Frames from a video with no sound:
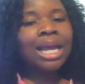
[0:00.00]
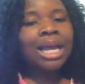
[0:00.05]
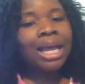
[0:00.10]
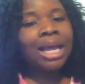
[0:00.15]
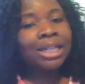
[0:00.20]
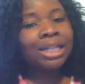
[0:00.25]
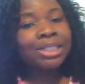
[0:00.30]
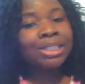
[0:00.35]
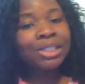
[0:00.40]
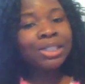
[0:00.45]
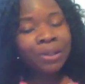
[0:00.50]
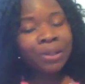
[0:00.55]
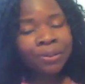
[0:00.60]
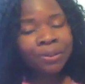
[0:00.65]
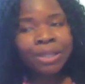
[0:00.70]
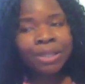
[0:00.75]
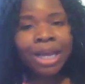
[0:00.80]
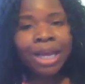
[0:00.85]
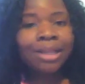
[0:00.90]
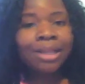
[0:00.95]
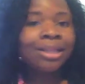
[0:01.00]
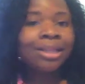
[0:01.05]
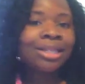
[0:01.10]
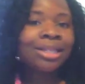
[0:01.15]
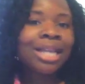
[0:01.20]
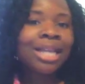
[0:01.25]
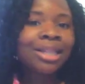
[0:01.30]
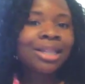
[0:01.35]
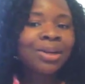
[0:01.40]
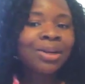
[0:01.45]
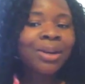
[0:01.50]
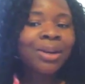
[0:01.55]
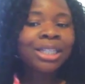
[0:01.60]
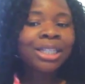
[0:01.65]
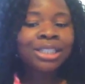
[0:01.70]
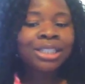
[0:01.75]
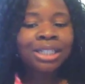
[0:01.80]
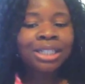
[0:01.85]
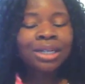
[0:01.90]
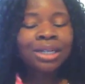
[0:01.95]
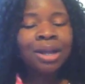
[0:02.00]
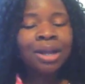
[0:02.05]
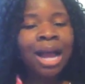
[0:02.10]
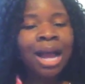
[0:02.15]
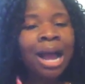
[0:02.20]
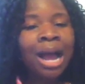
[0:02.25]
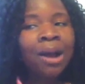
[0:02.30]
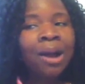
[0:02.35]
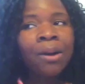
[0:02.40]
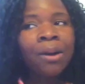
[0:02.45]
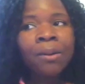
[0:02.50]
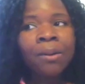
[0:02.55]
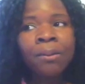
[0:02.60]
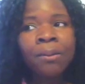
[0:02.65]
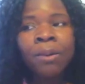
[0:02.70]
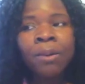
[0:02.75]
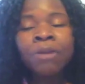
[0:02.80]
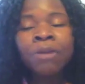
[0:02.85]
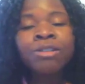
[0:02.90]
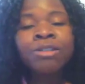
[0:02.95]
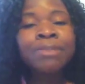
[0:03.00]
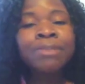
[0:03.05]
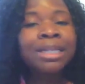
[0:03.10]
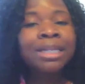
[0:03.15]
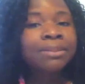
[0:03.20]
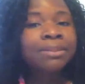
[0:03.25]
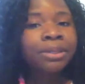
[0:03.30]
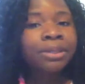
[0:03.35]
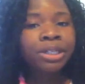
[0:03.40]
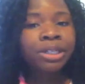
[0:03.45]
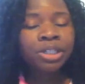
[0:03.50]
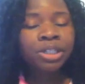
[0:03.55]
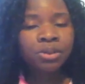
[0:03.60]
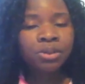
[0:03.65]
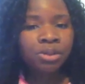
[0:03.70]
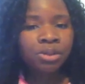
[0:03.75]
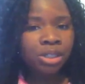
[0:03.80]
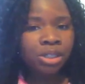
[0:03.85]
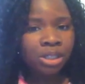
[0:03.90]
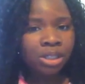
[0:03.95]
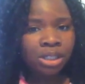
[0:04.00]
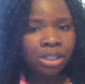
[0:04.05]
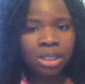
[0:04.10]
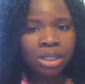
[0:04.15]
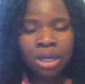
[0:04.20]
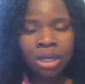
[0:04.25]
And so, yeah, is that the question? What responsibility do these